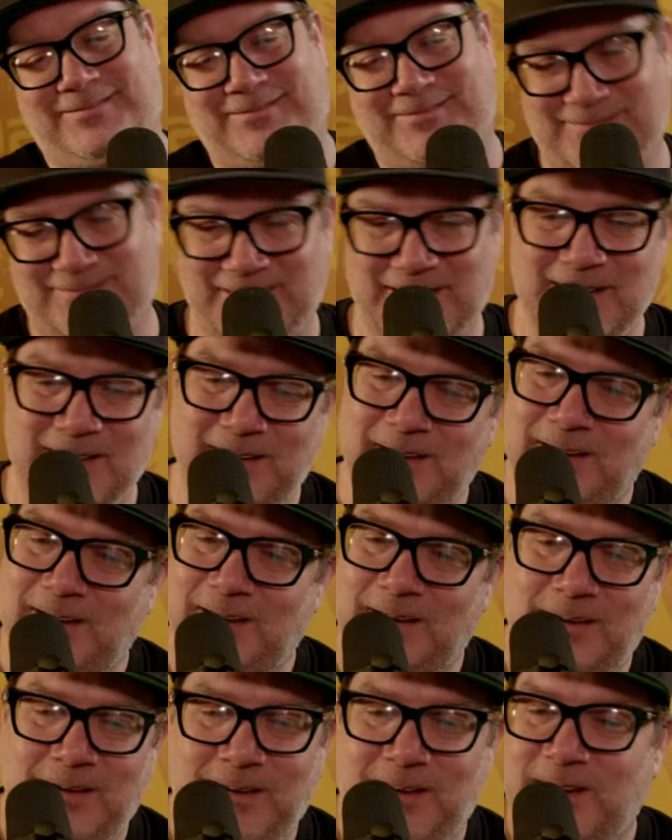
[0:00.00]

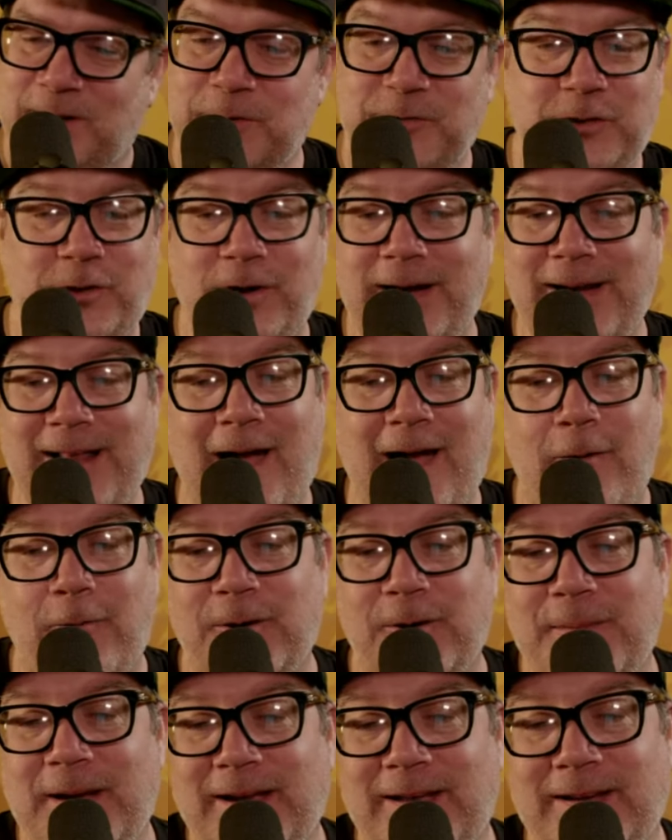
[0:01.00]
It was a great
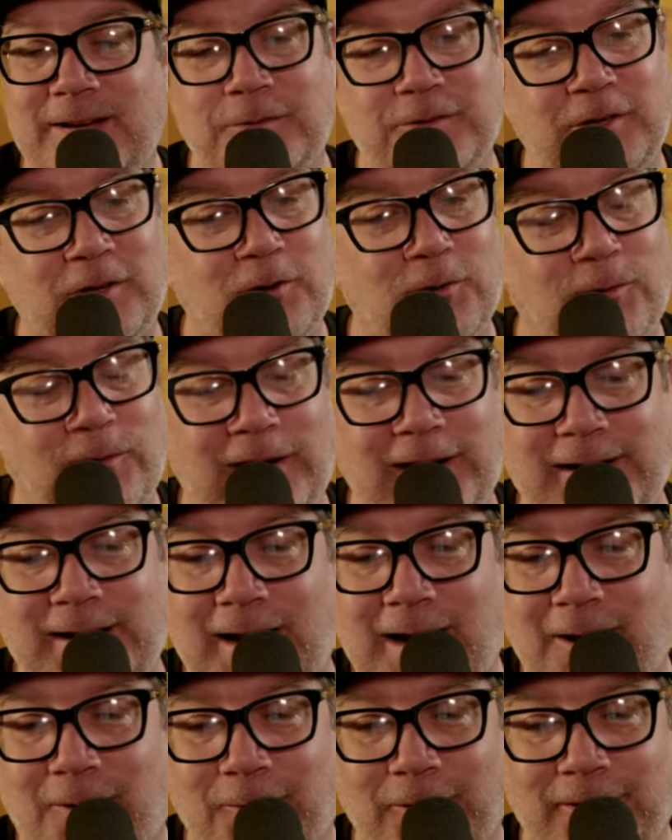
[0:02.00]
hour, man. It was a great
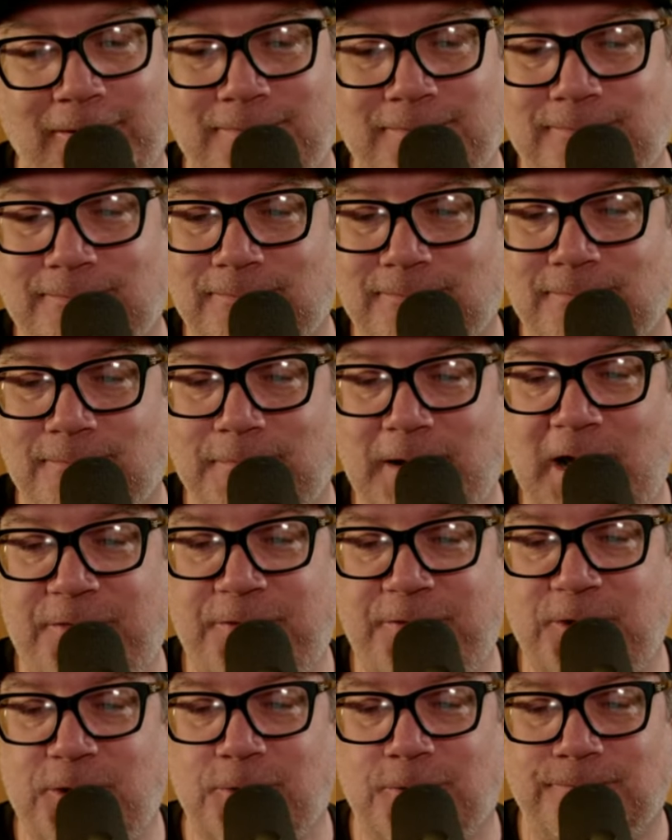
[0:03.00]
hour.
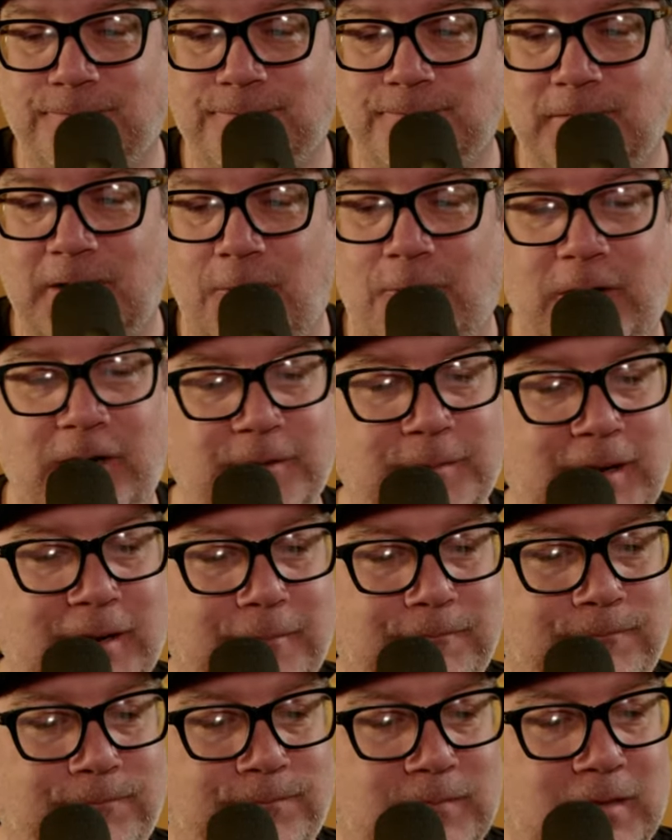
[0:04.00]
Matthew, how are you, man?